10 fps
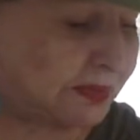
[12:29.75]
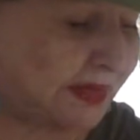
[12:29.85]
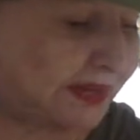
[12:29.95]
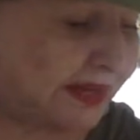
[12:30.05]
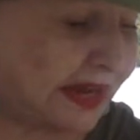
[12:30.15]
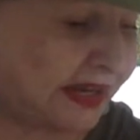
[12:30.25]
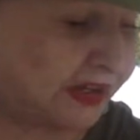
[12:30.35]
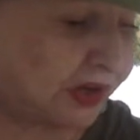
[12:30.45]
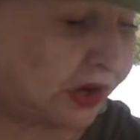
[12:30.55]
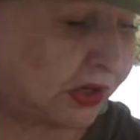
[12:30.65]
be the
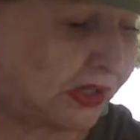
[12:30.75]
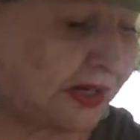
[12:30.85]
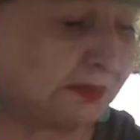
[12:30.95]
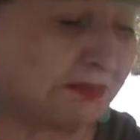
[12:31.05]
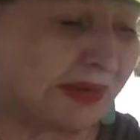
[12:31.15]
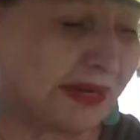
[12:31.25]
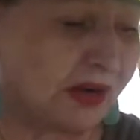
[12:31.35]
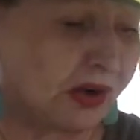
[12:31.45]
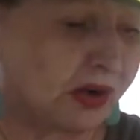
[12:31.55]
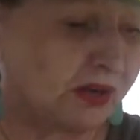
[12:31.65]
end all and be
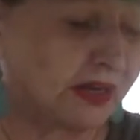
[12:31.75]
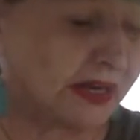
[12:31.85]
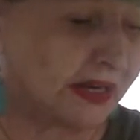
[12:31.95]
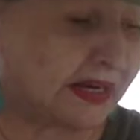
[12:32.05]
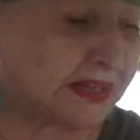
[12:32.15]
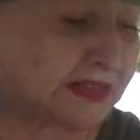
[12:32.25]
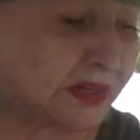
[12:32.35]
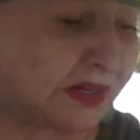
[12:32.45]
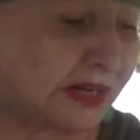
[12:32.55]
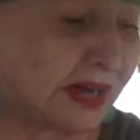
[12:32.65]
all, and it's
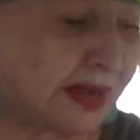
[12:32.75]
going to